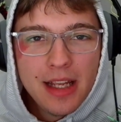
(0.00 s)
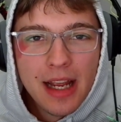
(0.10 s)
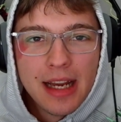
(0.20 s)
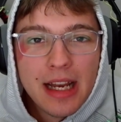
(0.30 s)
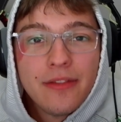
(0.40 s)

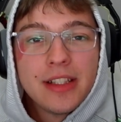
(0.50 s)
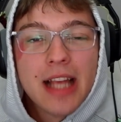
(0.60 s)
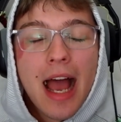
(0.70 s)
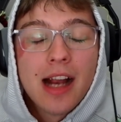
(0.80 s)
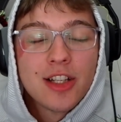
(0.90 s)
and if it's
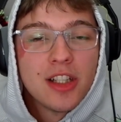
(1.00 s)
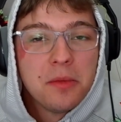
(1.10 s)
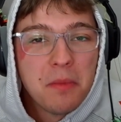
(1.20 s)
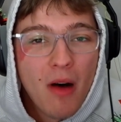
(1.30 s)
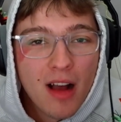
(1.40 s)
actually going to be
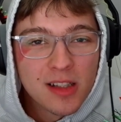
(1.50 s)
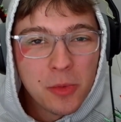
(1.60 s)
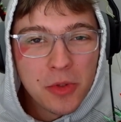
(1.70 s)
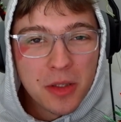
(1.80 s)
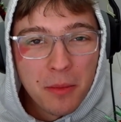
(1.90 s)
possible
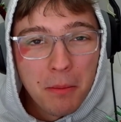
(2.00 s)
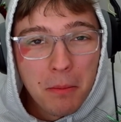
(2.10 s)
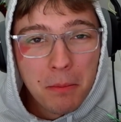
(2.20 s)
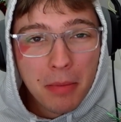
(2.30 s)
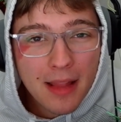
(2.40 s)
to
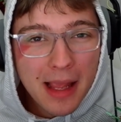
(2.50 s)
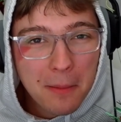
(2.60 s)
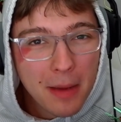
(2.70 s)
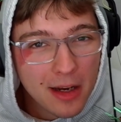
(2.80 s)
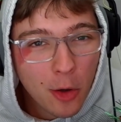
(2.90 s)
play
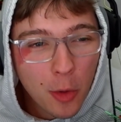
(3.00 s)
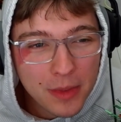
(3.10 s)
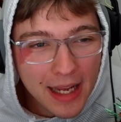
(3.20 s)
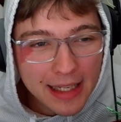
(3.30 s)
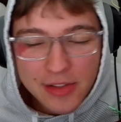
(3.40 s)
mid at home
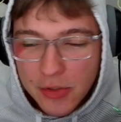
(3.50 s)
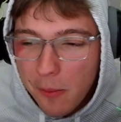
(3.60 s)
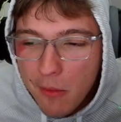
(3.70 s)
decks,